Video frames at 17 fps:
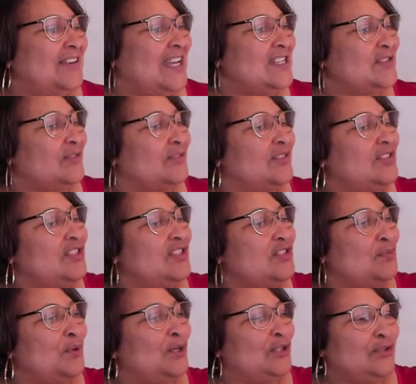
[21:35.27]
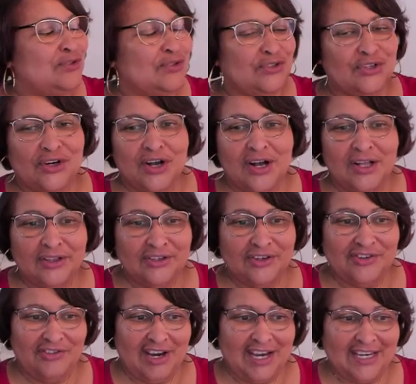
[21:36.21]
okay, so this is where you do your
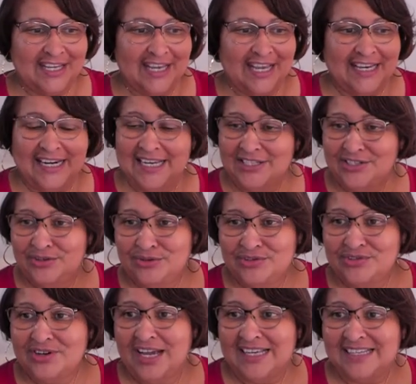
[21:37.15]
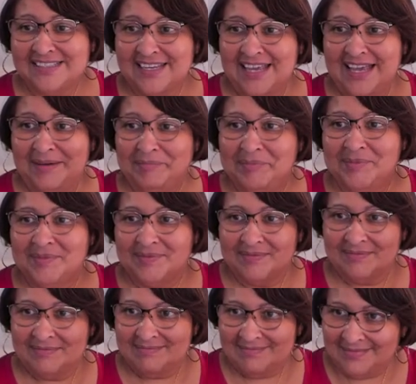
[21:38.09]
color grading. And I told you guys, I'm
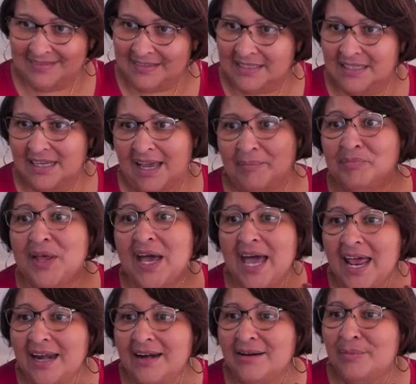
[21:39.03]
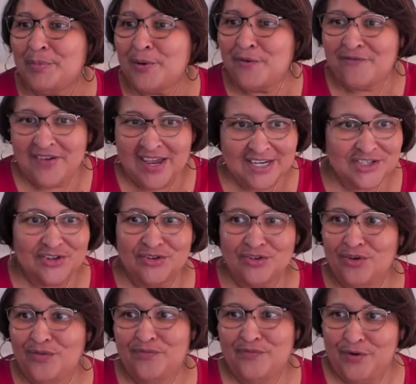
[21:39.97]
I'm not a
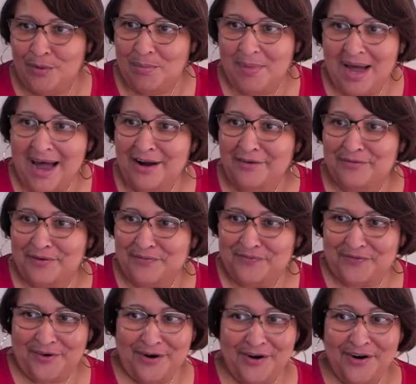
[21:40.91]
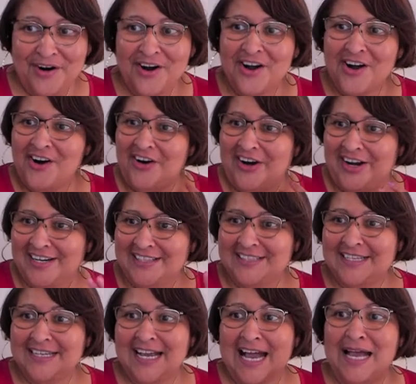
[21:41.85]
professional filmographer or
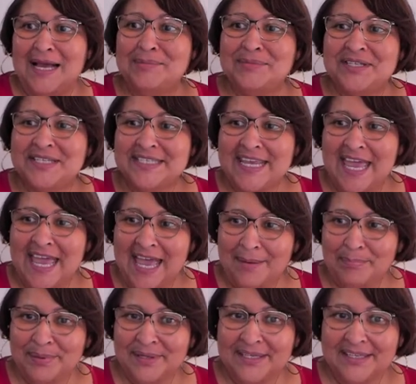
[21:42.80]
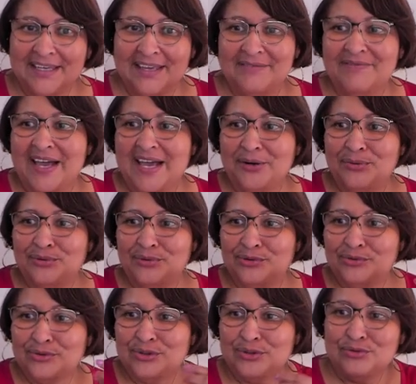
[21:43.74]
anything. I'm just happy if I don't
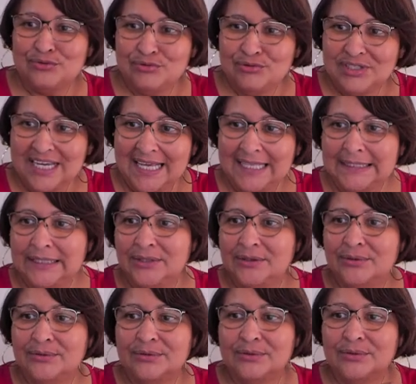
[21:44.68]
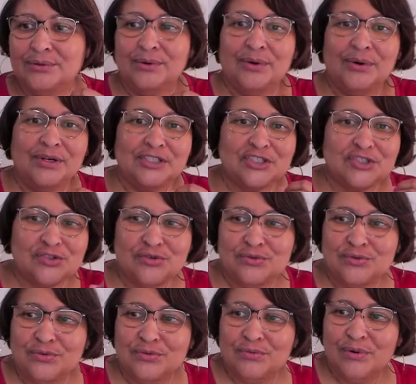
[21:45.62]
look too yellow or
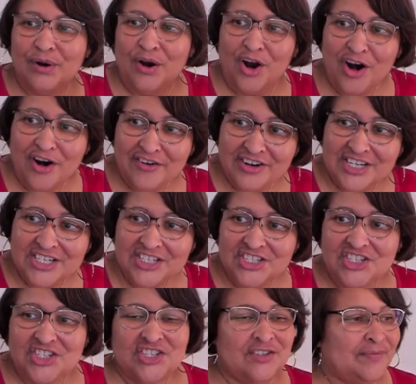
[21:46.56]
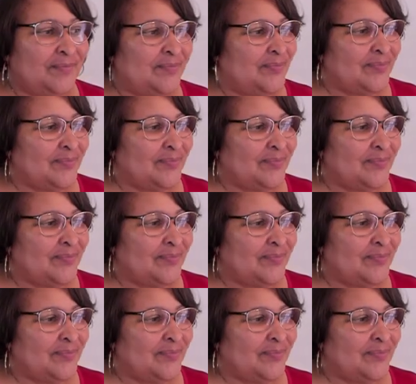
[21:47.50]
too orange